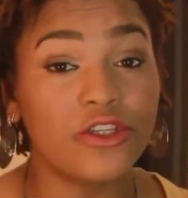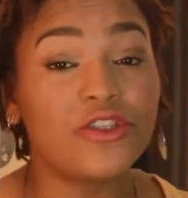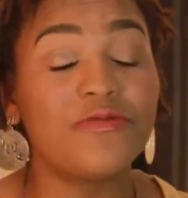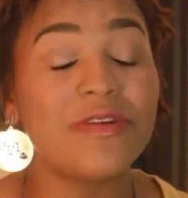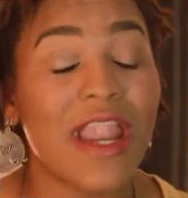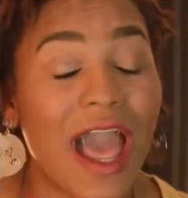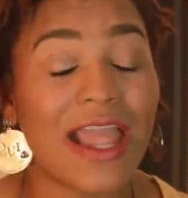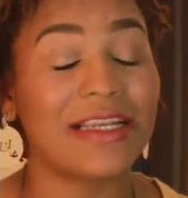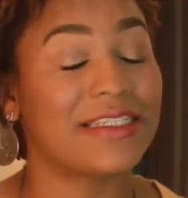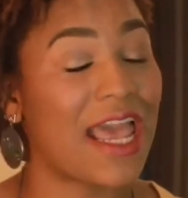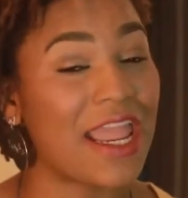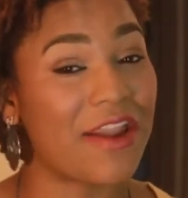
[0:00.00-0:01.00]
do
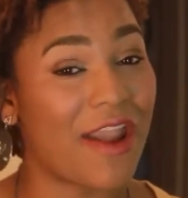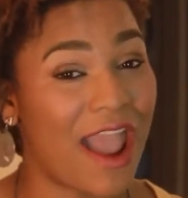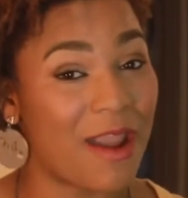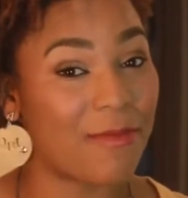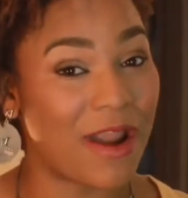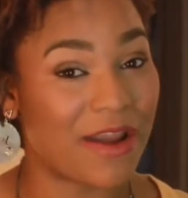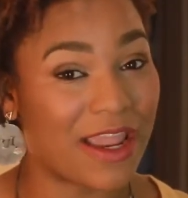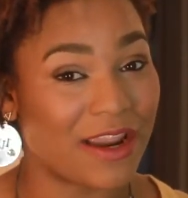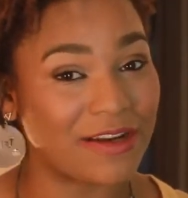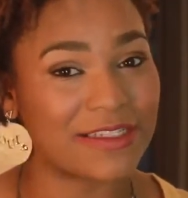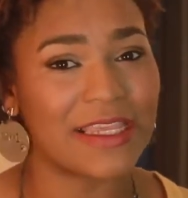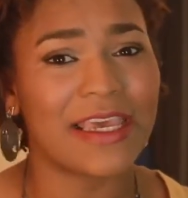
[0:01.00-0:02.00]
not dye your eyebrow
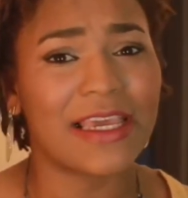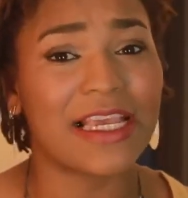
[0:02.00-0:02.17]
hairs.